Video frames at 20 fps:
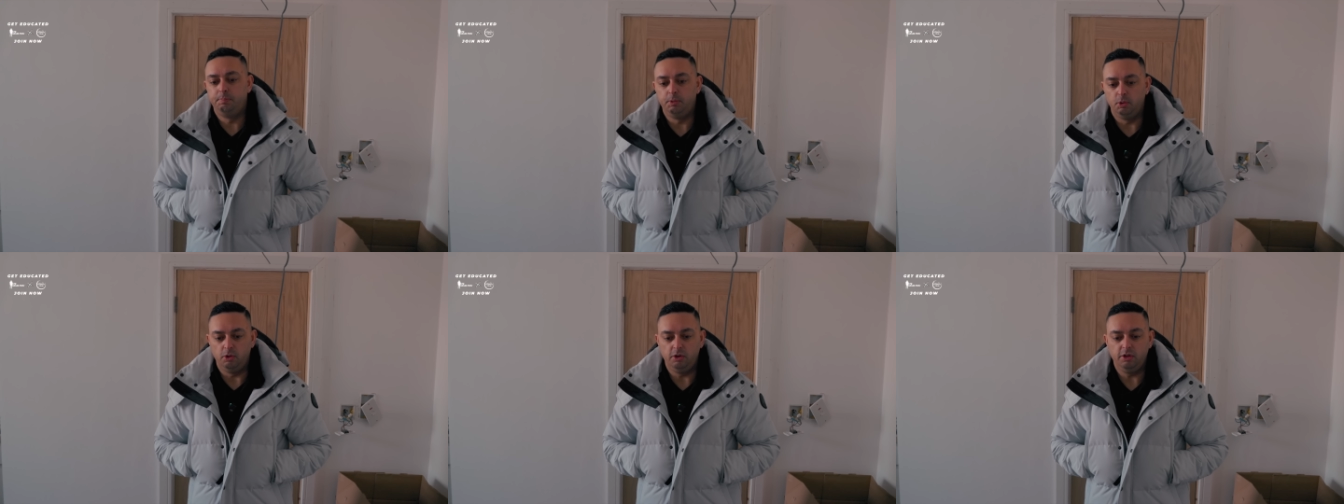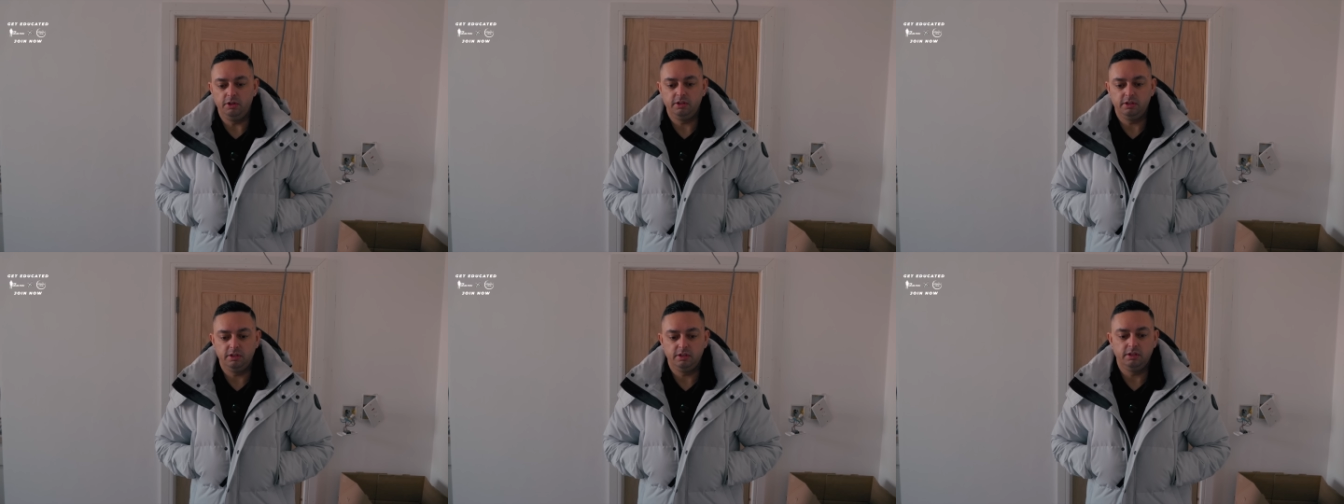
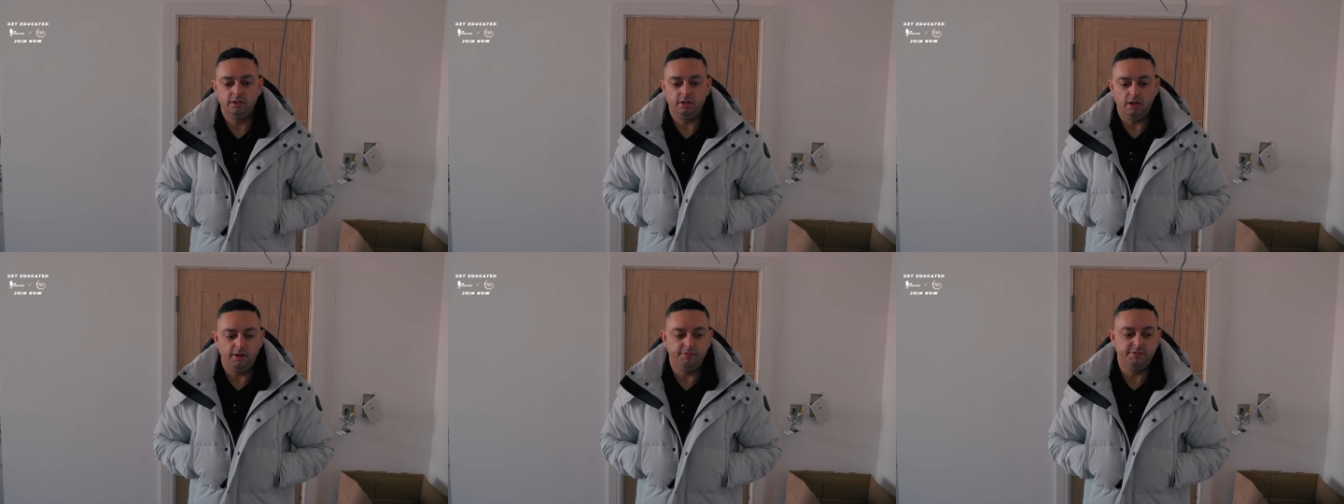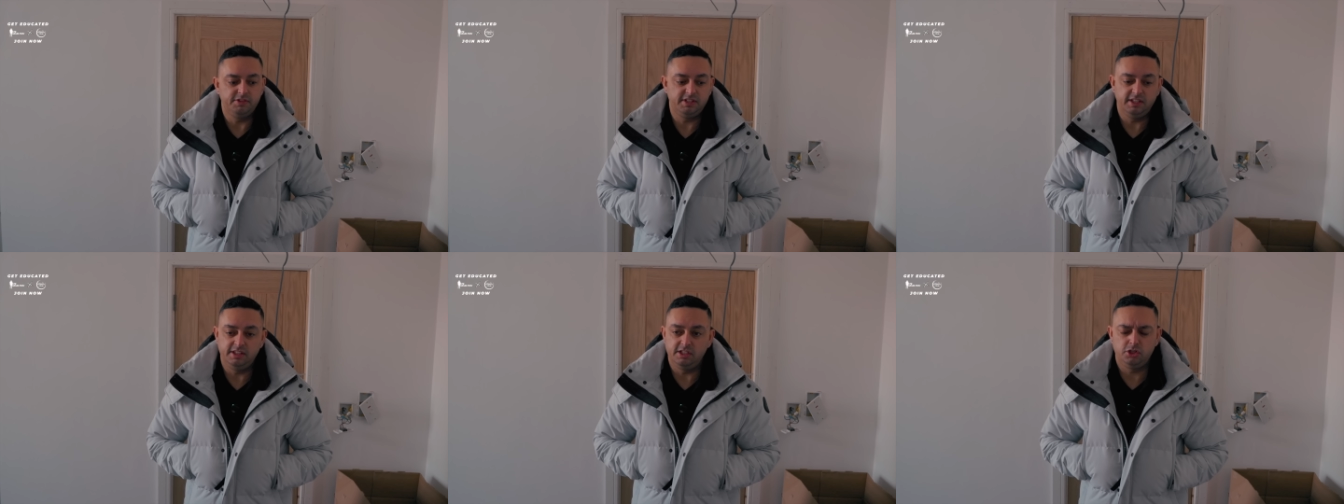But
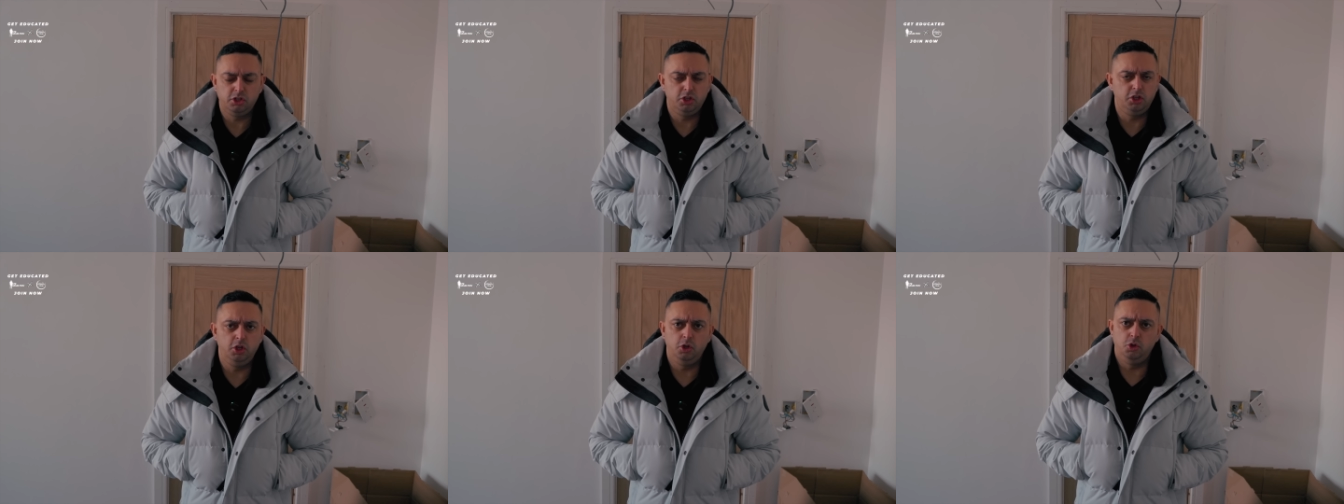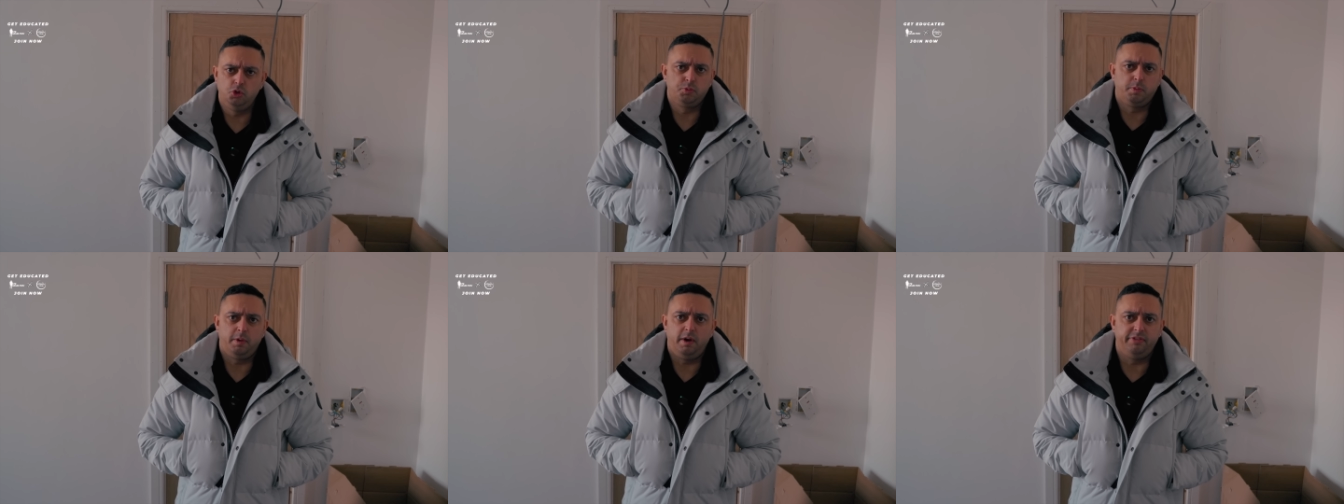obviously there's
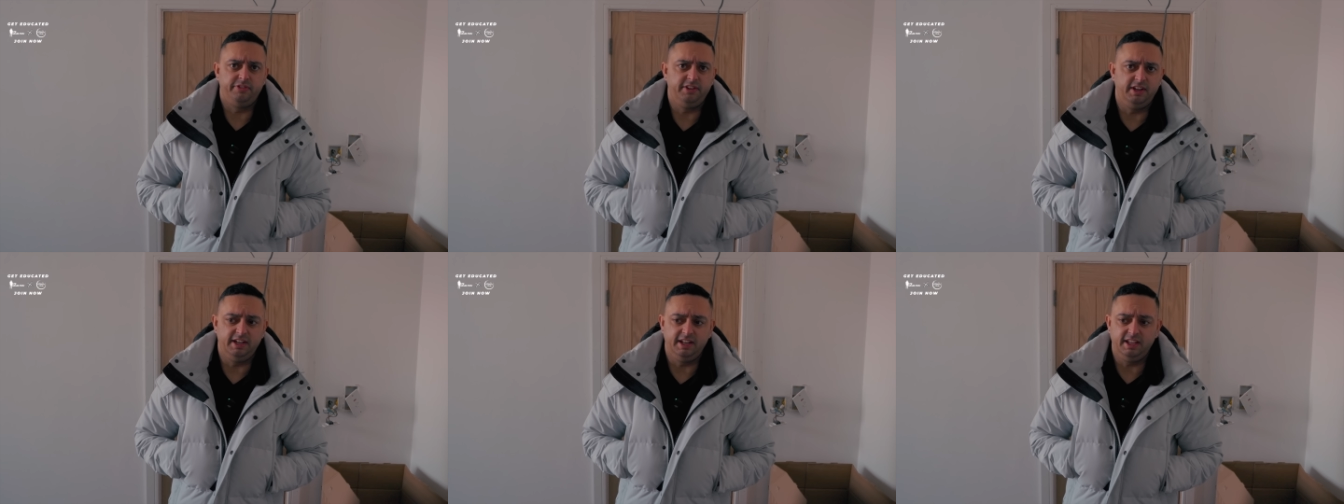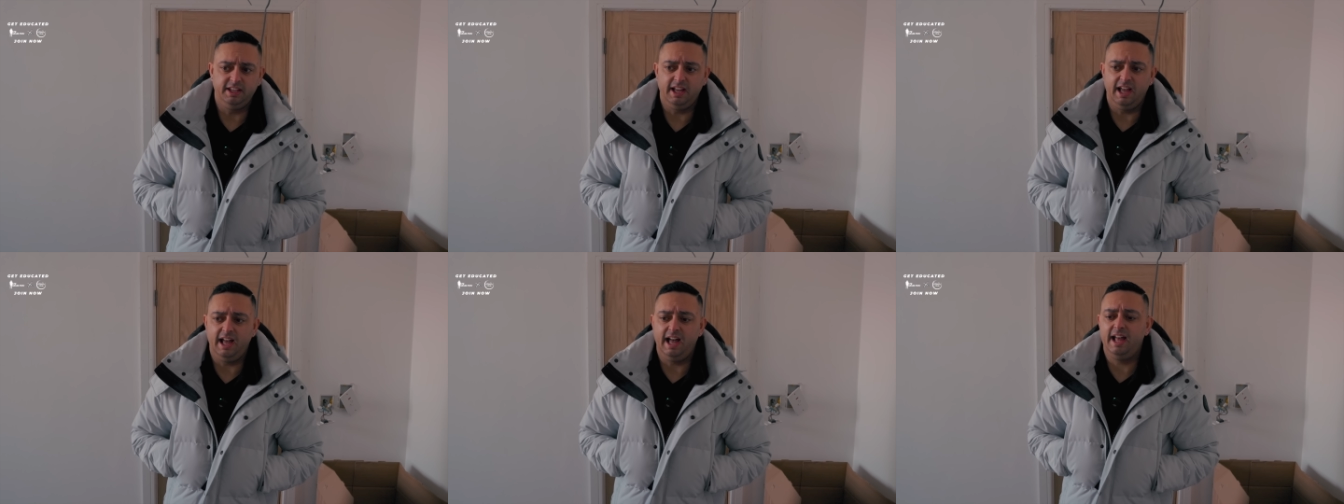huge profit in
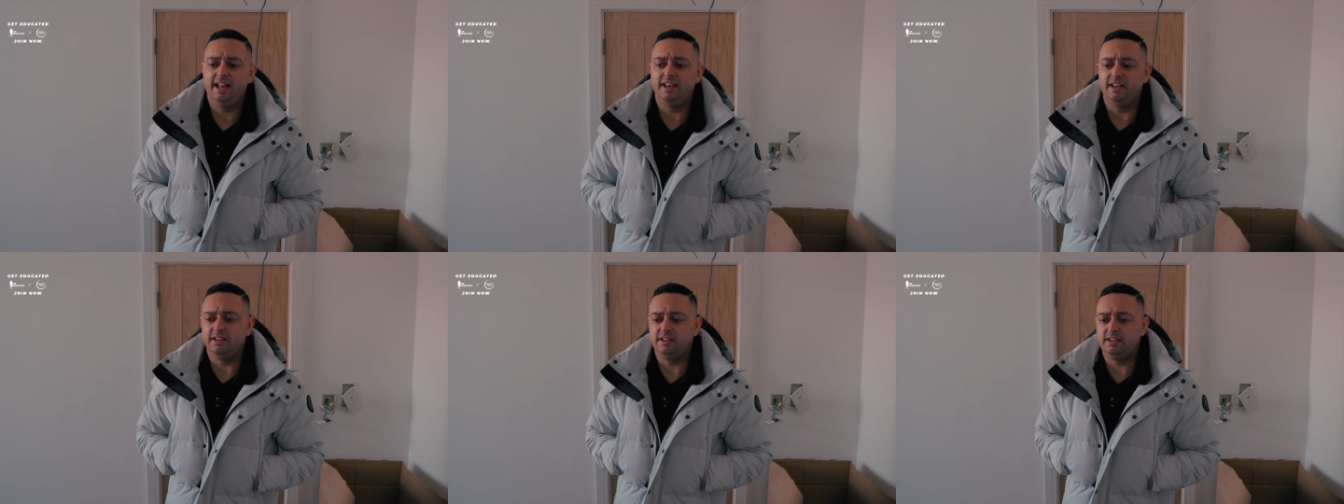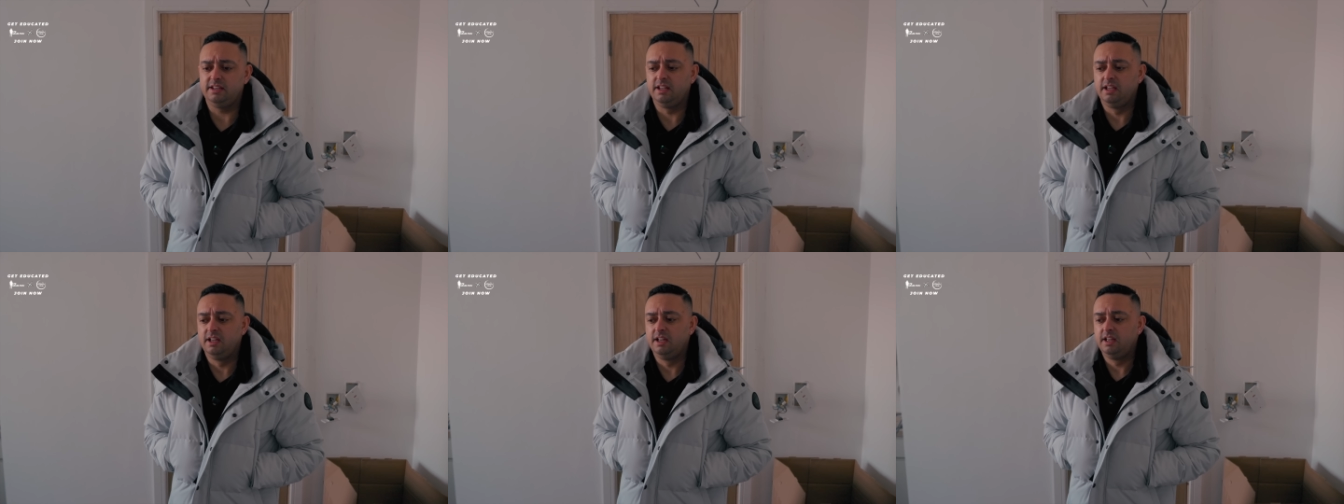it
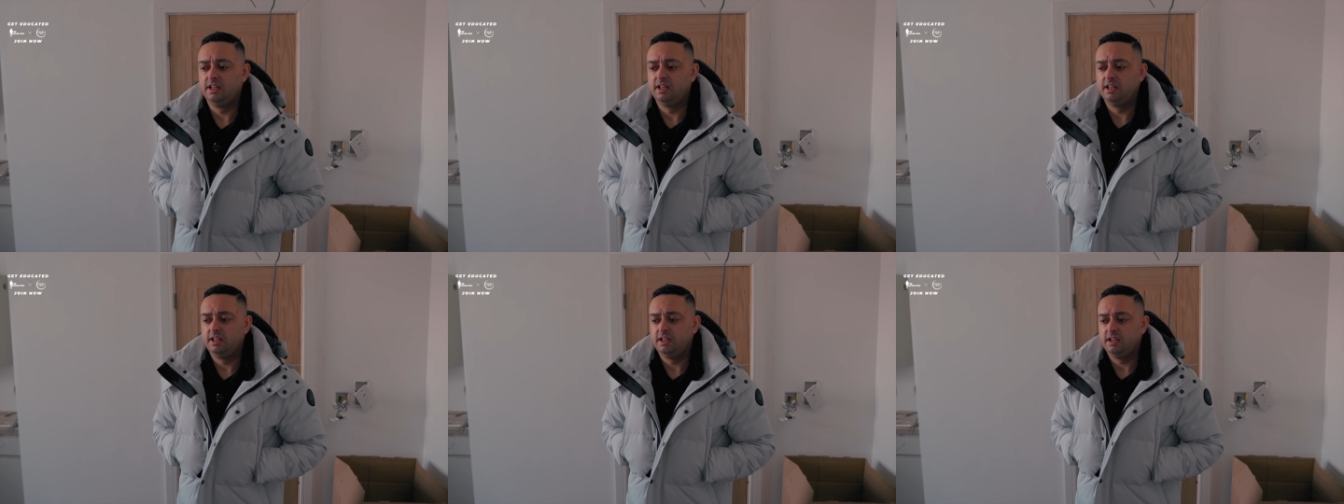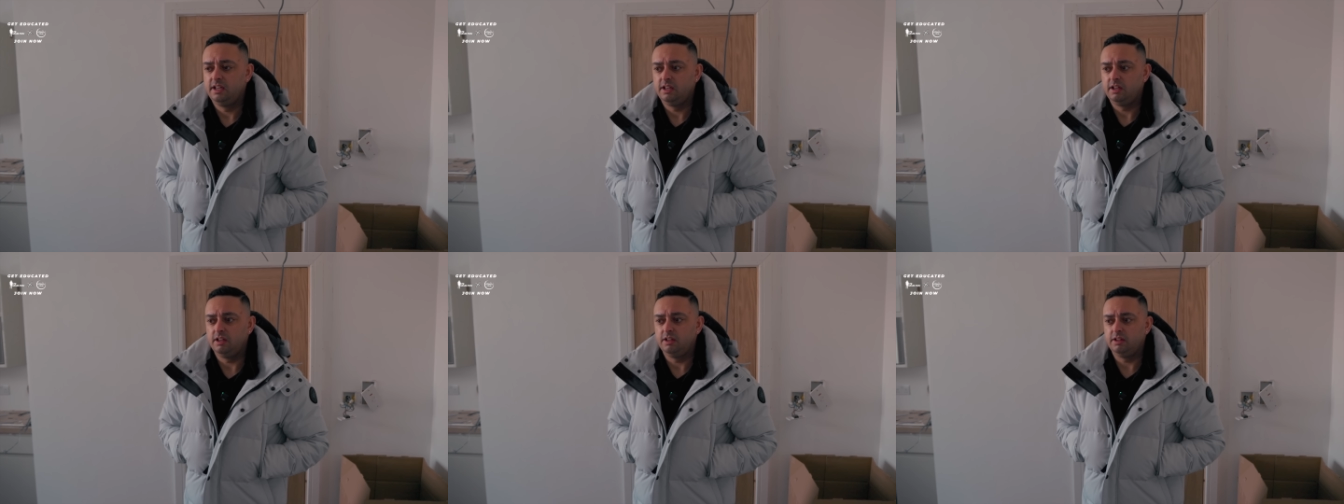and
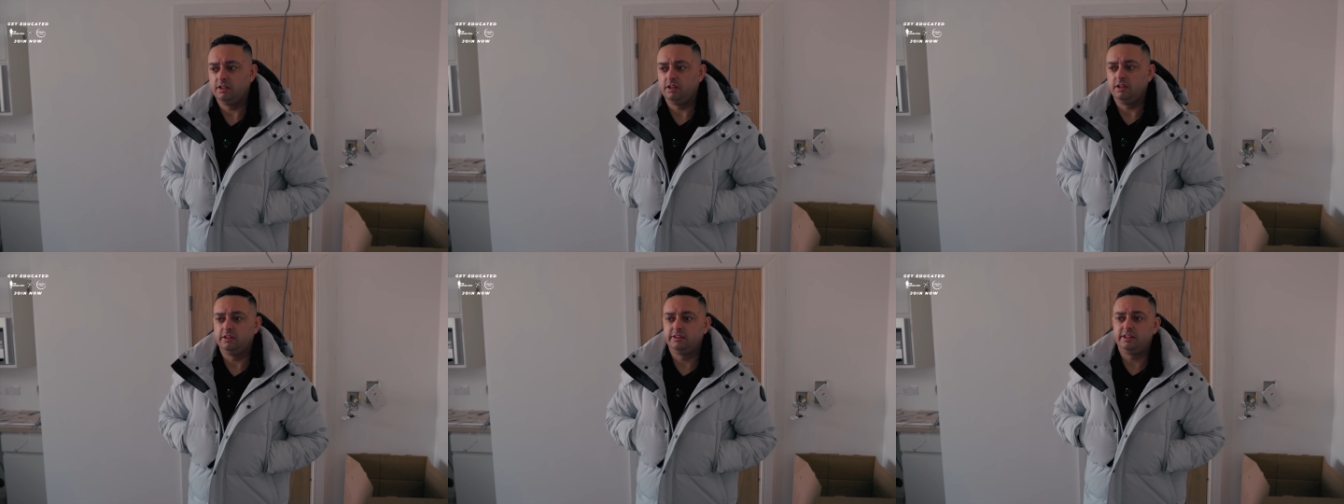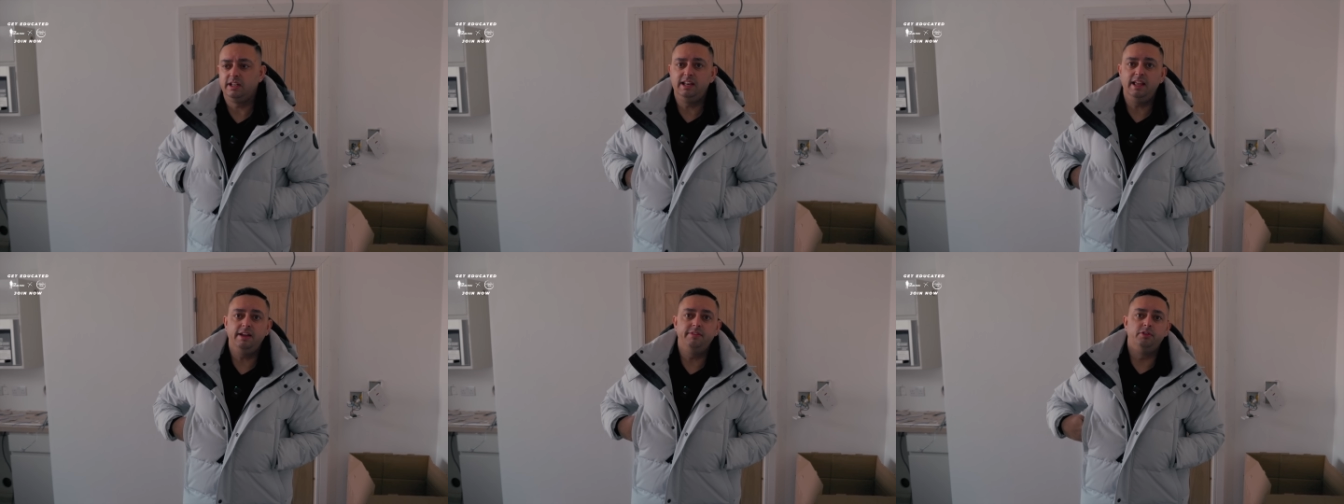
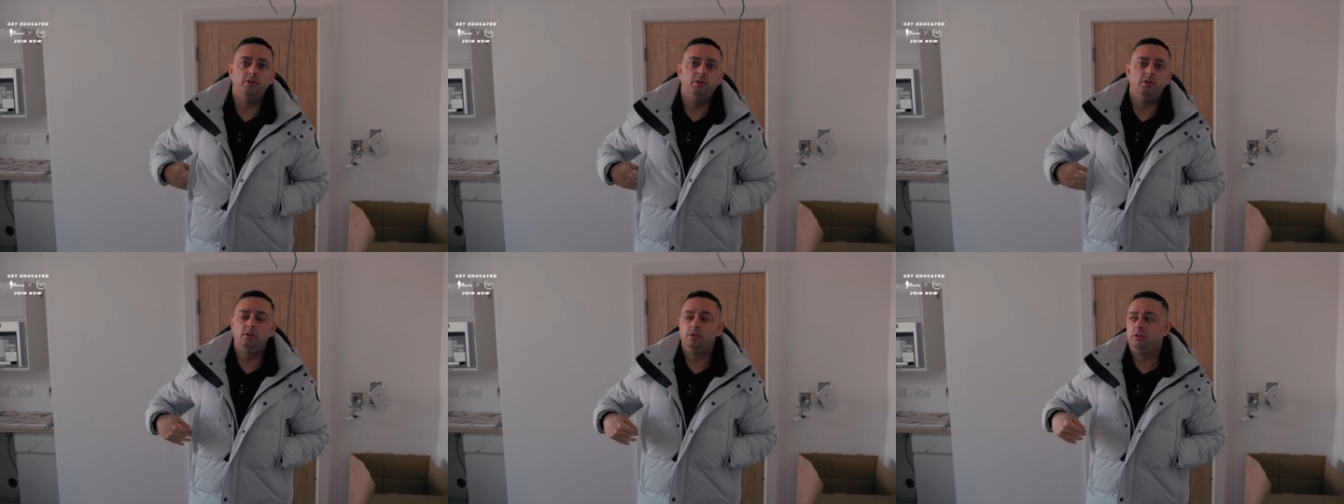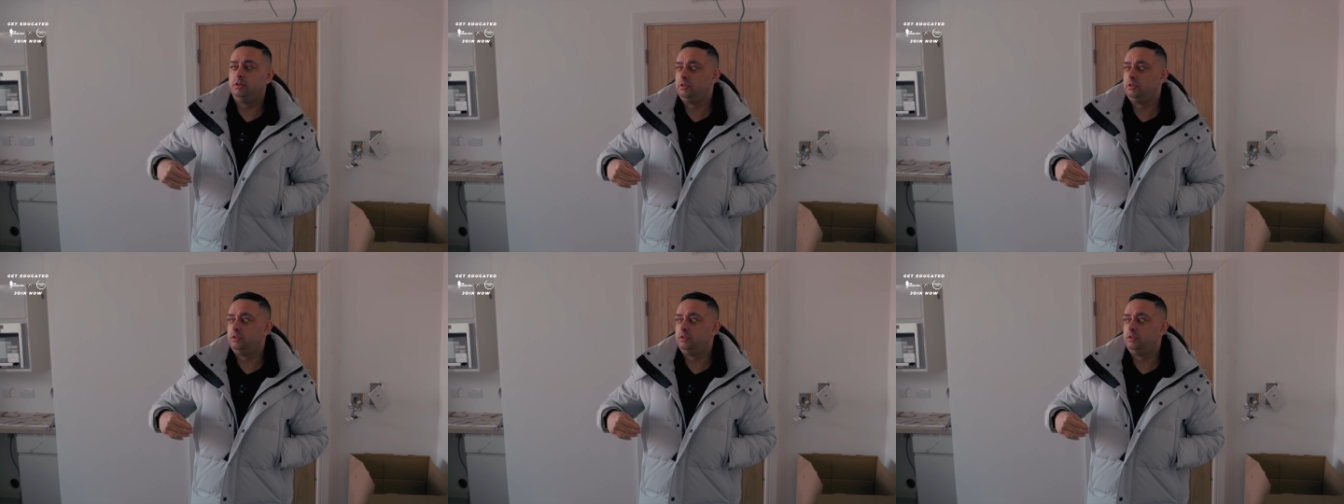the and level.